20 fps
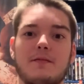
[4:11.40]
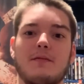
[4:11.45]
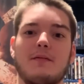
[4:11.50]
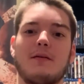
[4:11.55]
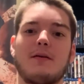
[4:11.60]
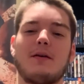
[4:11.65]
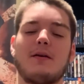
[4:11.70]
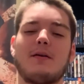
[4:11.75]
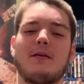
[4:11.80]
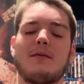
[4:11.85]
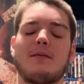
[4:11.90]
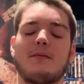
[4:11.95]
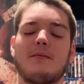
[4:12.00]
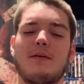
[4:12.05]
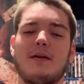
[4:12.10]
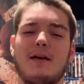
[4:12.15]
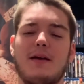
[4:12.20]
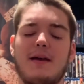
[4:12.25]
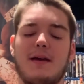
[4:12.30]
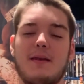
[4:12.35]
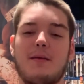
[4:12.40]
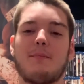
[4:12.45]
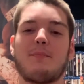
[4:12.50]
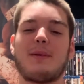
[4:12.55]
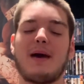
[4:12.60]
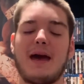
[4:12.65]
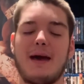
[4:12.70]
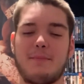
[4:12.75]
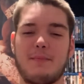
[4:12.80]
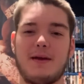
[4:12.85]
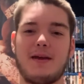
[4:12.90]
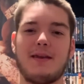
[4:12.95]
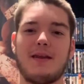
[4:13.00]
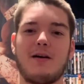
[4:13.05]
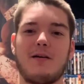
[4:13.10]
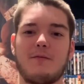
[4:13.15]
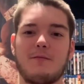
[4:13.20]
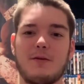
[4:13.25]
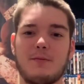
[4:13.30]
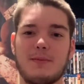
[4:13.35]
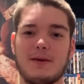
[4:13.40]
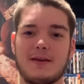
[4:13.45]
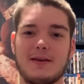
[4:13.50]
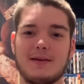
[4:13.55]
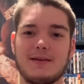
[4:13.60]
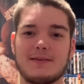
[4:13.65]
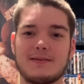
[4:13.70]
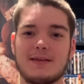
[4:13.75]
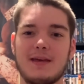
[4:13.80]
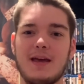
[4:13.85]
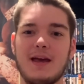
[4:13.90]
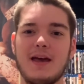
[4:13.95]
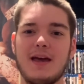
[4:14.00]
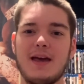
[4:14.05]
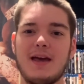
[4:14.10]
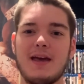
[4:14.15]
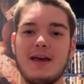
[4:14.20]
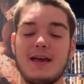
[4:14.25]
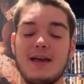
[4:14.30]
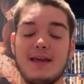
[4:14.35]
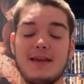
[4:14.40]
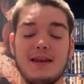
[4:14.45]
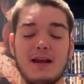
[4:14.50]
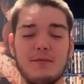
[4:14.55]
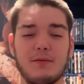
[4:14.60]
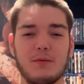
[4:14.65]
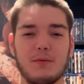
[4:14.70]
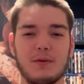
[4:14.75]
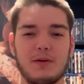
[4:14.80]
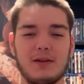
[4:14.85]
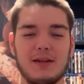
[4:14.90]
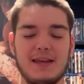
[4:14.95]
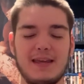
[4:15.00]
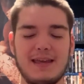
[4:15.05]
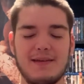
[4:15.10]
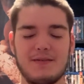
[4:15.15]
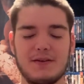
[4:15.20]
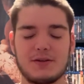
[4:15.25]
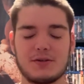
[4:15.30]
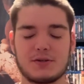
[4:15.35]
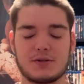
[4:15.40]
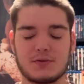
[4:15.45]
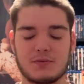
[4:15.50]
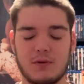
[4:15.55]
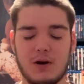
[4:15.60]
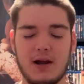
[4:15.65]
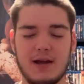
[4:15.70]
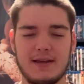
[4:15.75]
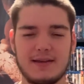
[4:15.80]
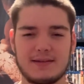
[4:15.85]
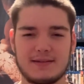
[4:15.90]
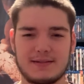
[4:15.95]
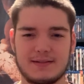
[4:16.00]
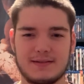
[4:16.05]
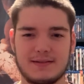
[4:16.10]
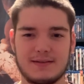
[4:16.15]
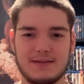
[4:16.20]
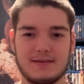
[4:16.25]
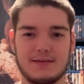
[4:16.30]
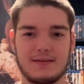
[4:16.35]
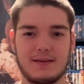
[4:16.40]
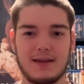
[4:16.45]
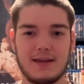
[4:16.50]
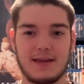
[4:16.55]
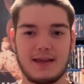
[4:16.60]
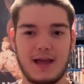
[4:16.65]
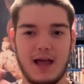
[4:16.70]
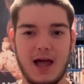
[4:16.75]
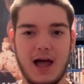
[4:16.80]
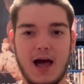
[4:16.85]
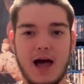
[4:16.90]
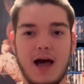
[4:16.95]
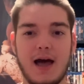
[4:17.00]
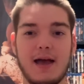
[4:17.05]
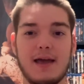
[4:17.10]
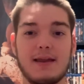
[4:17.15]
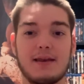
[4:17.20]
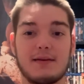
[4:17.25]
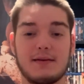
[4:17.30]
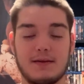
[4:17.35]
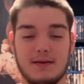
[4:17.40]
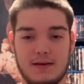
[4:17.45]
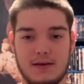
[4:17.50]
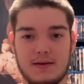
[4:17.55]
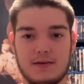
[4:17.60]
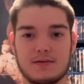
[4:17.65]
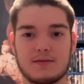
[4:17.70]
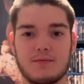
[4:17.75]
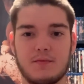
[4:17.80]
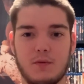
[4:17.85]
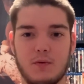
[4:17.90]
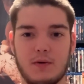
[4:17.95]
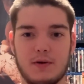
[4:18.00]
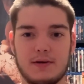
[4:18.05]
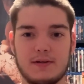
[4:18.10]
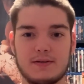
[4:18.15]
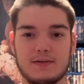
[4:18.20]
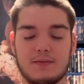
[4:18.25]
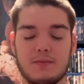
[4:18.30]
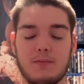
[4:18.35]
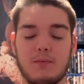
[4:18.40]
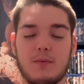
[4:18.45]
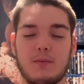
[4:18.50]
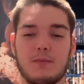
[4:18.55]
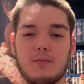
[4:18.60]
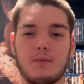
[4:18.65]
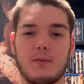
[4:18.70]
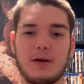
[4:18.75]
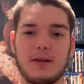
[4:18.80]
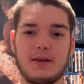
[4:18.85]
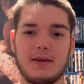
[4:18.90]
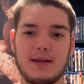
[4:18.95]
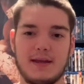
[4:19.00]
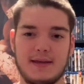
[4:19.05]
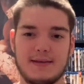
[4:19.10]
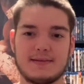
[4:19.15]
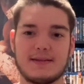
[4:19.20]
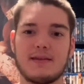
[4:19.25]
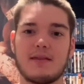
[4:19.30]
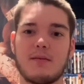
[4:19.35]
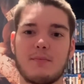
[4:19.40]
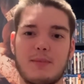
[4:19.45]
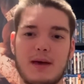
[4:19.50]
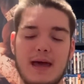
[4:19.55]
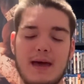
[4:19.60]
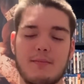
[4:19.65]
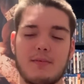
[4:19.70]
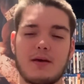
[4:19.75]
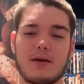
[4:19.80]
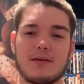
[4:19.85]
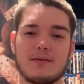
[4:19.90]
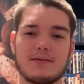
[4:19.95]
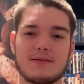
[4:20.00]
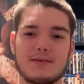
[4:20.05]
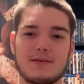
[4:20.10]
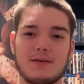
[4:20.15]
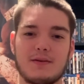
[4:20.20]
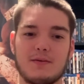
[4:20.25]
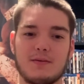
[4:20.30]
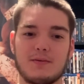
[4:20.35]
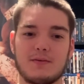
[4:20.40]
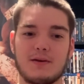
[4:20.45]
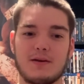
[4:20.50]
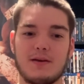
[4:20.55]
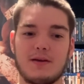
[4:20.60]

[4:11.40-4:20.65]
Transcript: in a Batman outfit, because he never really even tries to, like, hide his voice when he's in the Batman suit.